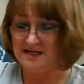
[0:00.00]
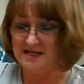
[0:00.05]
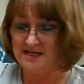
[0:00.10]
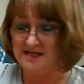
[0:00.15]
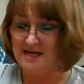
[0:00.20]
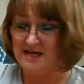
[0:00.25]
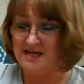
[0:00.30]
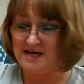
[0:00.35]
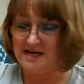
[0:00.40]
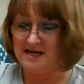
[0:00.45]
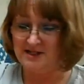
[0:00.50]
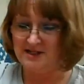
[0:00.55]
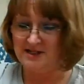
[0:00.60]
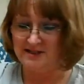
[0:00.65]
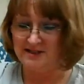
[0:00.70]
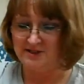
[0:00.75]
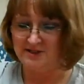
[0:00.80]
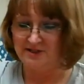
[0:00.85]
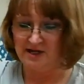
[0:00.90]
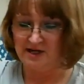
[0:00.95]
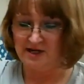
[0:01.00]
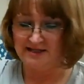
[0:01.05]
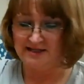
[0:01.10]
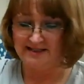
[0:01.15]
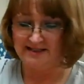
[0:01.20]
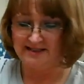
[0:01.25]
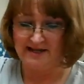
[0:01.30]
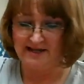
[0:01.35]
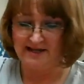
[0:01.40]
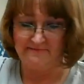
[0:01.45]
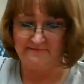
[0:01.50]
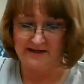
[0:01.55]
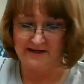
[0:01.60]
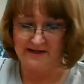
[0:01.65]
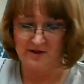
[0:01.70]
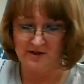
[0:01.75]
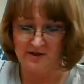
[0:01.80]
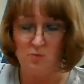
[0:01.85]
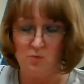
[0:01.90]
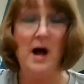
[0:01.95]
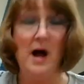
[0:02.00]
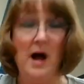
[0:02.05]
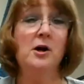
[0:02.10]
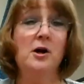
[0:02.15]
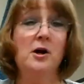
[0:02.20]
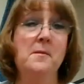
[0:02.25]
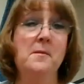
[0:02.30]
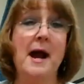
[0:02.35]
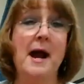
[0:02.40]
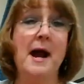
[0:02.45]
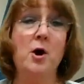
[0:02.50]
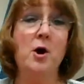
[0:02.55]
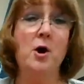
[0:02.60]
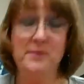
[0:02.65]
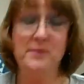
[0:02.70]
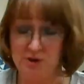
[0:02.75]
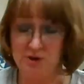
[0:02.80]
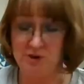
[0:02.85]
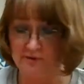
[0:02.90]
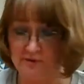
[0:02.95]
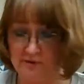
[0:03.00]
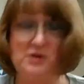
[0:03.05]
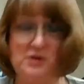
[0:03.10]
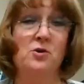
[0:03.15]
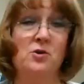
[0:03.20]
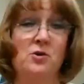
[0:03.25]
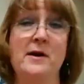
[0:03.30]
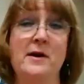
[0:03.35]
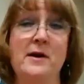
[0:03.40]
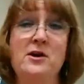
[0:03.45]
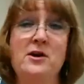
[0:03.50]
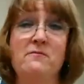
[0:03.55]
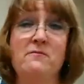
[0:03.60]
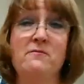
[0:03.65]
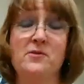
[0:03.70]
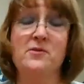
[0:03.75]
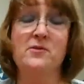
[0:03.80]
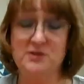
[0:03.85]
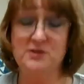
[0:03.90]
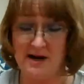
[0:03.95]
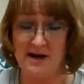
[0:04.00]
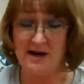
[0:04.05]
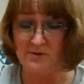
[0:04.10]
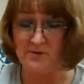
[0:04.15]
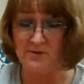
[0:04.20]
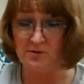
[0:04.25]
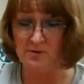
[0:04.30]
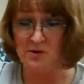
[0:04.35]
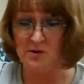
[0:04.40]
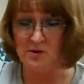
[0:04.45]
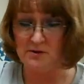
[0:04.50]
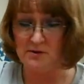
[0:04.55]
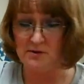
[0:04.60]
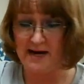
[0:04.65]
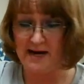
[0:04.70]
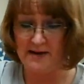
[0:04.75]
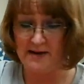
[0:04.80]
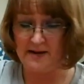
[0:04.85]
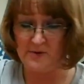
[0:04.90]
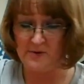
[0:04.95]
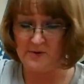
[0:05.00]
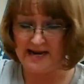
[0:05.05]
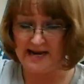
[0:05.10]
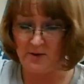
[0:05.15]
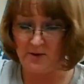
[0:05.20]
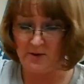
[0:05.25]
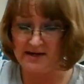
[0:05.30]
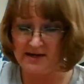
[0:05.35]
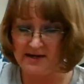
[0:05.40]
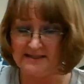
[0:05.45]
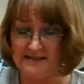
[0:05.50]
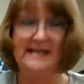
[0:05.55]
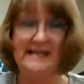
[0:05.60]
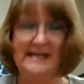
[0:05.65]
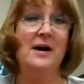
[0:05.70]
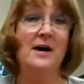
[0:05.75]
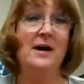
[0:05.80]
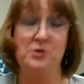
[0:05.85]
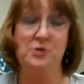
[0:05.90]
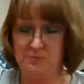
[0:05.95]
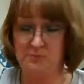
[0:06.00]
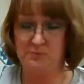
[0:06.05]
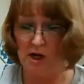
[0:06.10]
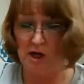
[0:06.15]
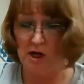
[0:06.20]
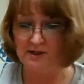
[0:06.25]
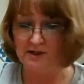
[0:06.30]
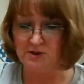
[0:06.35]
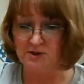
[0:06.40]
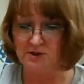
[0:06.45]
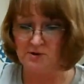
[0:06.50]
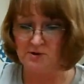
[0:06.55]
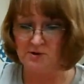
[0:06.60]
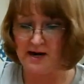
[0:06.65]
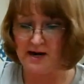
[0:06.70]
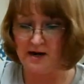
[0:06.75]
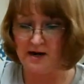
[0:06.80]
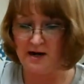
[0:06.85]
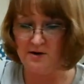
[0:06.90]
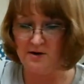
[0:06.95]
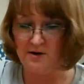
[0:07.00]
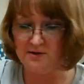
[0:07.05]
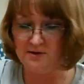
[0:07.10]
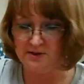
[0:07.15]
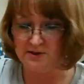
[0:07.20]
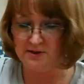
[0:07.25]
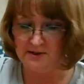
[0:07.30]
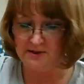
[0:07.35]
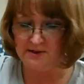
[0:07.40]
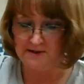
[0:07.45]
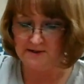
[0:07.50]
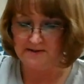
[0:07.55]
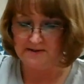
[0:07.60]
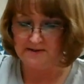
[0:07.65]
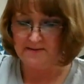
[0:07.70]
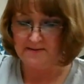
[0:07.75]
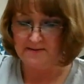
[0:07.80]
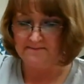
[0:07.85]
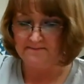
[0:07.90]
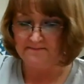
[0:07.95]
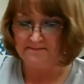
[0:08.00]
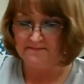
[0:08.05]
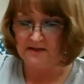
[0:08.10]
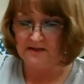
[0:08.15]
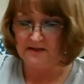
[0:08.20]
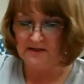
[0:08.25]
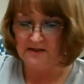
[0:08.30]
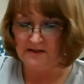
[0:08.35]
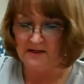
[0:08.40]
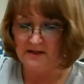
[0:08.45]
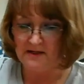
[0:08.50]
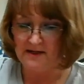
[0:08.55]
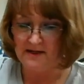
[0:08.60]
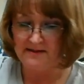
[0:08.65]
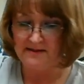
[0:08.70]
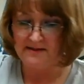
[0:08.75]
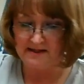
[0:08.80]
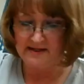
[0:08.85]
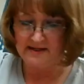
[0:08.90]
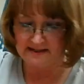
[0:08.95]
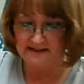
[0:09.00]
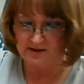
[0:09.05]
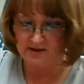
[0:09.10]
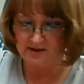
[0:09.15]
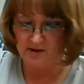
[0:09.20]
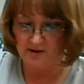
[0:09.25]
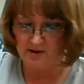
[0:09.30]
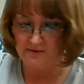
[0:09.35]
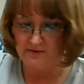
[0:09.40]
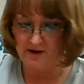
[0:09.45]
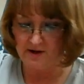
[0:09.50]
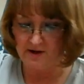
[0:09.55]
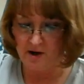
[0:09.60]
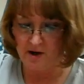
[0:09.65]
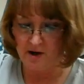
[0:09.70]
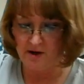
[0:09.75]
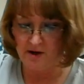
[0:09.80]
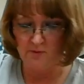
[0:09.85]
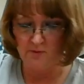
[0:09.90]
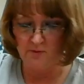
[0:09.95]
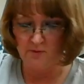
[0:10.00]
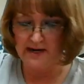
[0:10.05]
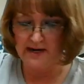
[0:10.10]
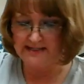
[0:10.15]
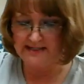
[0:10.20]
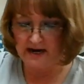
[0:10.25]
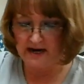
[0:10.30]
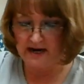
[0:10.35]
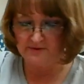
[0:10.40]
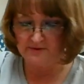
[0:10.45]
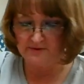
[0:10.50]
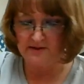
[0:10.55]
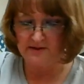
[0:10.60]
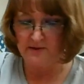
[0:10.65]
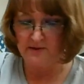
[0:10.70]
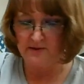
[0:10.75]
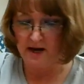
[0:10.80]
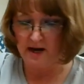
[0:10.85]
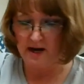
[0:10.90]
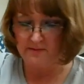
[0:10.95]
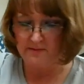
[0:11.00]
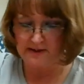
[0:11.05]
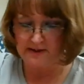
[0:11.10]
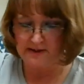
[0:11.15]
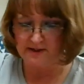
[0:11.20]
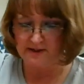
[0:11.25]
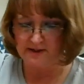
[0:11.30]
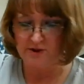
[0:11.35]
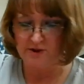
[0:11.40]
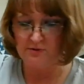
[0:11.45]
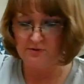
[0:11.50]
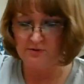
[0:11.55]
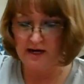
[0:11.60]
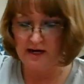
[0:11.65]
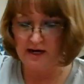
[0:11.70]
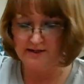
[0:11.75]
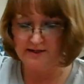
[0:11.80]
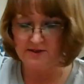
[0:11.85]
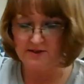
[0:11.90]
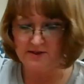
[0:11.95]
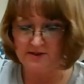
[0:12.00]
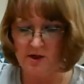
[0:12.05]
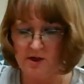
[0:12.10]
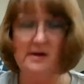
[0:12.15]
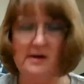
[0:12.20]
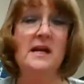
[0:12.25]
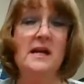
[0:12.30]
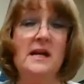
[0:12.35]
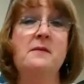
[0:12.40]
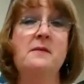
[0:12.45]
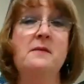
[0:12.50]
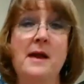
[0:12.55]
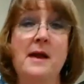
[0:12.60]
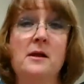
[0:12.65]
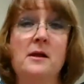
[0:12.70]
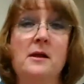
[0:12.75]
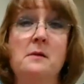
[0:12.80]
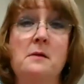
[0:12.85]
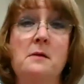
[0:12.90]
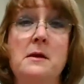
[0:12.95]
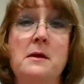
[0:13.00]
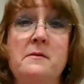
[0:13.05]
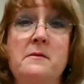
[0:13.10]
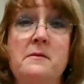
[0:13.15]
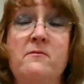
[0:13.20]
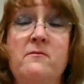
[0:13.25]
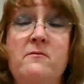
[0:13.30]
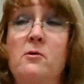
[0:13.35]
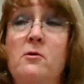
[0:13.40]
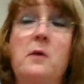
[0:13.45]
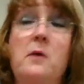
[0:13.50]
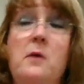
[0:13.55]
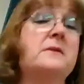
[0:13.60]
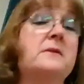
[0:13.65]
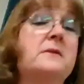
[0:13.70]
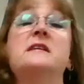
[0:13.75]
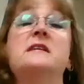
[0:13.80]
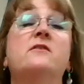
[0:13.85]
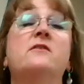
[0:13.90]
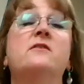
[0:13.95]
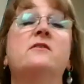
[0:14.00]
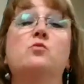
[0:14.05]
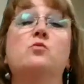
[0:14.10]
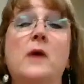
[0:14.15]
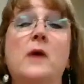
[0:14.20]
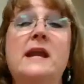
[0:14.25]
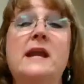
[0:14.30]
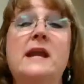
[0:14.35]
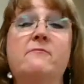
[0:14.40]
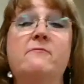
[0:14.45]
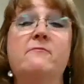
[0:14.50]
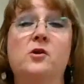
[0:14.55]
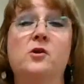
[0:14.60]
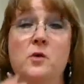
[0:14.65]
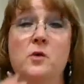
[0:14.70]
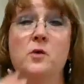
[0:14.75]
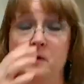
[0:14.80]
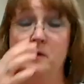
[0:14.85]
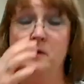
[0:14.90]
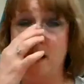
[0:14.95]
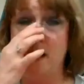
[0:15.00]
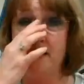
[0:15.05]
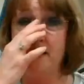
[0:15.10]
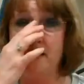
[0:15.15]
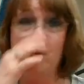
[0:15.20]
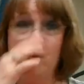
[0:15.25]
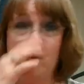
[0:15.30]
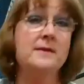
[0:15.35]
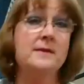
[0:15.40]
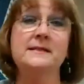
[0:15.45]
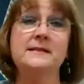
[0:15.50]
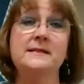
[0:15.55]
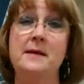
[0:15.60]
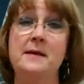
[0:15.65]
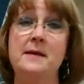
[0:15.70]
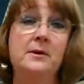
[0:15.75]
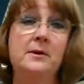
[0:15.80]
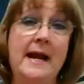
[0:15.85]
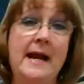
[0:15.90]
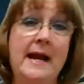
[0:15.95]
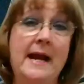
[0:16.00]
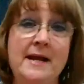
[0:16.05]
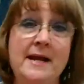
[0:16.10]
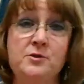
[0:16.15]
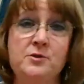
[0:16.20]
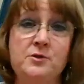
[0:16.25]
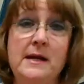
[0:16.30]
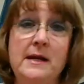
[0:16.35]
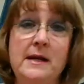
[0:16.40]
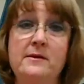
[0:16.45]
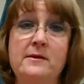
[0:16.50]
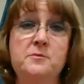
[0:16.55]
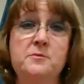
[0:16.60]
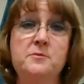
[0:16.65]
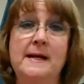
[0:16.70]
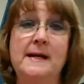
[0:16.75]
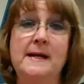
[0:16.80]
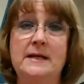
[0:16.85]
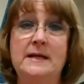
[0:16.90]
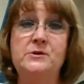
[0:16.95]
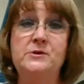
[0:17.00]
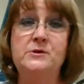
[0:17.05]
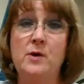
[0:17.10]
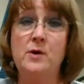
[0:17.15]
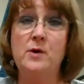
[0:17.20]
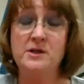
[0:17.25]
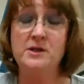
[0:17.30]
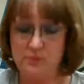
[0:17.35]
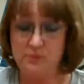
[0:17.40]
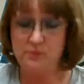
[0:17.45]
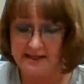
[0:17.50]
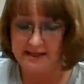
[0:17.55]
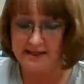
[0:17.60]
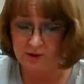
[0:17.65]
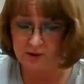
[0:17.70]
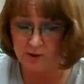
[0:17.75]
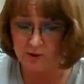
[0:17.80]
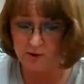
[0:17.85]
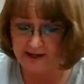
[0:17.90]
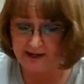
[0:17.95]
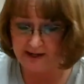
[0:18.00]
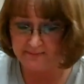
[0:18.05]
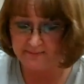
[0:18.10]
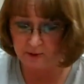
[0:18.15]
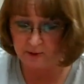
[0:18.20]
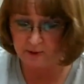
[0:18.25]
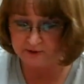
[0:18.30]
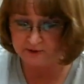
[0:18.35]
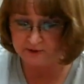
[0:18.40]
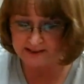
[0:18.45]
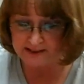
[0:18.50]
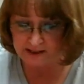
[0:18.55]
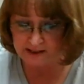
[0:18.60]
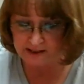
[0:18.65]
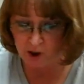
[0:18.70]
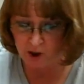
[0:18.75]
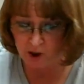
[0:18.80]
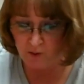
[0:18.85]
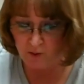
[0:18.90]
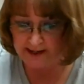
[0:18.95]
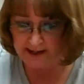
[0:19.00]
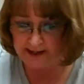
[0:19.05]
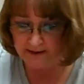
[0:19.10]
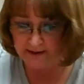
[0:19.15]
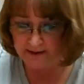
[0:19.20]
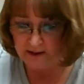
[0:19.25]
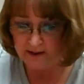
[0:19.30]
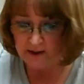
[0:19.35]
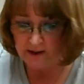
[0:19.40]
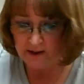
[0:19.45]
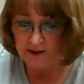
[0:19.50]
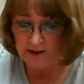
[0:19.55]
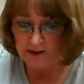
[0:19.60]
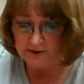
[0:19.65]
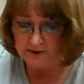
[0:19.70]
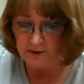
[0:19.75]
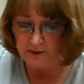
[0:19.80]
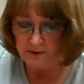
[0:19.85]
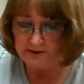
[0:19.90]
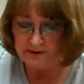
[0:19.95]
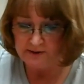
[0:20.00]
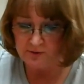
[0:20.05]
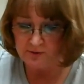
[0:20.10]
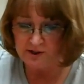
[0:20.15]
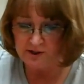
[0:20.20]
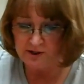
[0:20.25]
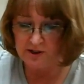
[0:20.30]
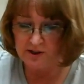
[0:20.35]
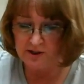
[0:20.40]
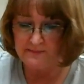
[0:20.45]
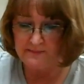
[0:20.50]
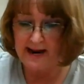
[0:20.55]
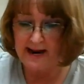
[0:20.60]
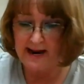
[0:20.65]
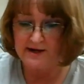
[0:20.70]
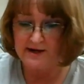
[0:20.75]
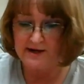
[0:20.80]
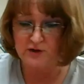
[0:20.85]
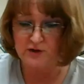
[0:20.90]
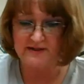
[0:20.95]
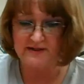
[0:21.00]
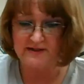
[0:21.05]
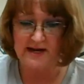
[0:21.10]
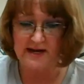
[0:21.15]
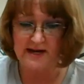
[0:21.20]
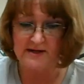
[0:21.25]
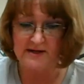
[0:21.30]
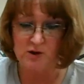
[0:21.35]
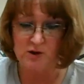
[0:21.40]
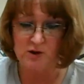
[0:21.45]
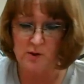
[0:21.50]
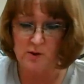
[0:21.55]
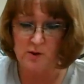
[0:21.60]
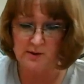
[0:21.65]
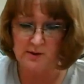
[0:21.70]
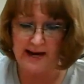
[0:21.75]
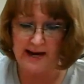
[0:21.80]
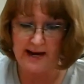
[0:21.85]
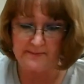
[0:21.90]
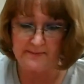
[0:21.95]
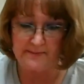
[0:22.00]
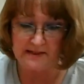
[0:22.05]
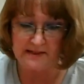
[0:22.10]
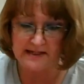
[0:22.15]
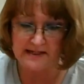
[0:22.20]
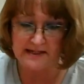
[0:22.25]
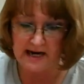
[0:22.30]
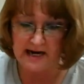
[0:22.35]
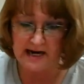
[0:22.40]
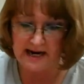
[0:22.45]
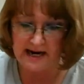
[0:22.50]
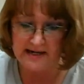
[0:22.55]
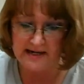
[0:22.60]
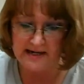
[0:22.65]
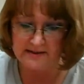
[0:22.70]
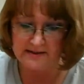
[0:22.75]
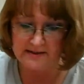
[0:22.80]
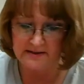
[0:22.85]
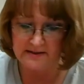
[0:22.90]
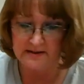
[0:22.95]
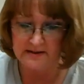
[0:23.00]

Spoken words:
That is just lovely. So welcome. I hope that you're enjoying your first time with Quilt-Cam. We can't wait to see how your blocks turn out. And this goes all the way down to the bottom because you guys started emailing me before I was even ready for Quilt-Cam. And I wasn't able to answer any of those because I was trying to write the Quilt-Cam post and get going. So Patricia Bash says, Quilt-Cam tonight.